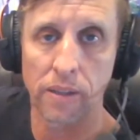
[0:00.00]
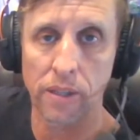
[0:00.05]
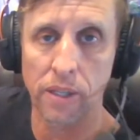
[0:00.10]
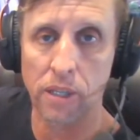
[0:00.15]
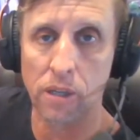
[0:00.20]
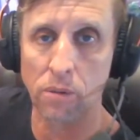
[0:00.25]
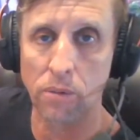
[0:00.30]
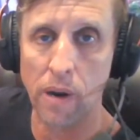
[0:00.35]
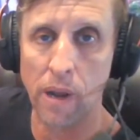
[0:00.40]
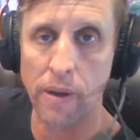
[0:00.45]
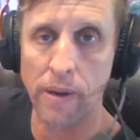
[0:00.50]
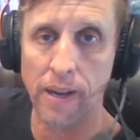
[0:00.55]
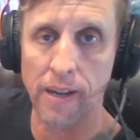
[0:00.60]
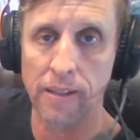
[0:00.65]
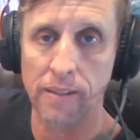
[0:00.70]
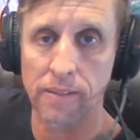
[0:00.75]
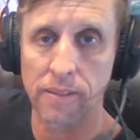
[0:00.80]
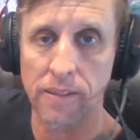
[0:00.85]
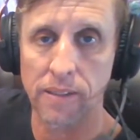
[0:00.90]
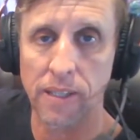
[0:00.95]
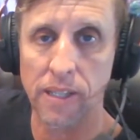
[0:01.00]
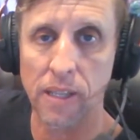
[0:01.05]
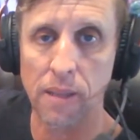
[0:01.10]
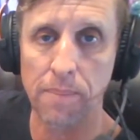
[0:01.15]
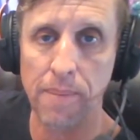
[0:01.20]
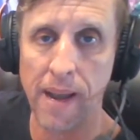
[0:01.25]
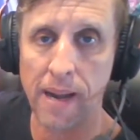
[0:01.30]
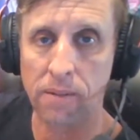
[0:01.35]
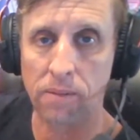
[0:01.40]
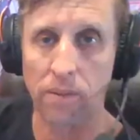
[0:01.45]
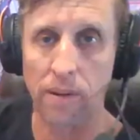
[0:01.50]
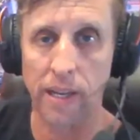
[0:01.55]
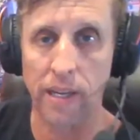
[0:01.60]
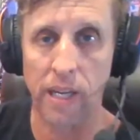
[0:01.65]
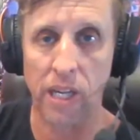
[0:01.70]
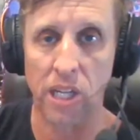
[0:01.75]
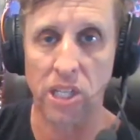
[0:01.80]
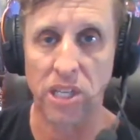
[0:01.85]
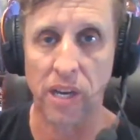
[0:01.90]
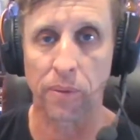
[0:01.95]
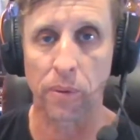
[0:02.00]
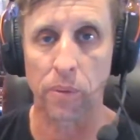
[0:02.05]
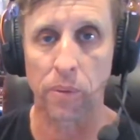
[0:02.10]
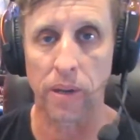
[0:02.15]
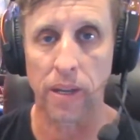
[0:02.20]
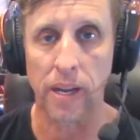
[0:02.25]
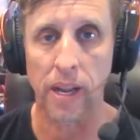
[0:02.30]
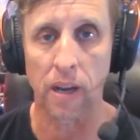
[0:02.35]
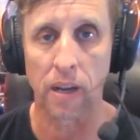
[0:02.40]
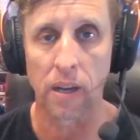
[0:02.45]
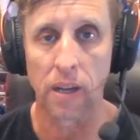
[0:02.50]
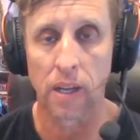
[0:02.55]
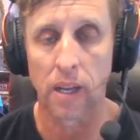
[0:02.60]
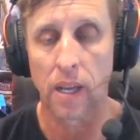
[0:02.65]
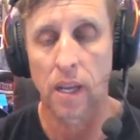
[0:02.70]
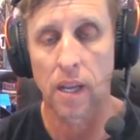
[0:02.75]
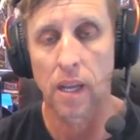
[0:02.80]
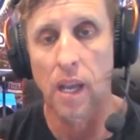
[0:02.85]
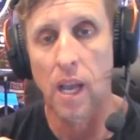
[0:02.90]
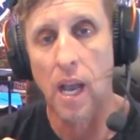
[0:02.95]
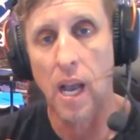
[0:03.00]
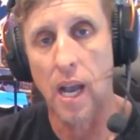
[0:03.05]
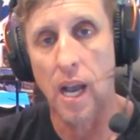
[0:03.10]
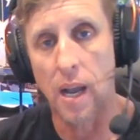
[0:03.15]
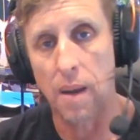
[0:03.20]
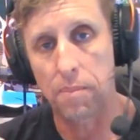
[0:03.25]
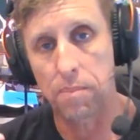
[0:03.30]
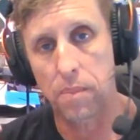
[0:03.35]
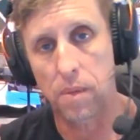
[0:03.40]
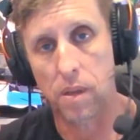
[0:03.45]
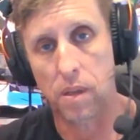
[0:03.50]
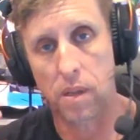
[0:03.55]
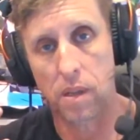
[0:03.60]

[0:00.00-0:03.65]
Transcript: corona in the background. It's everywhere now.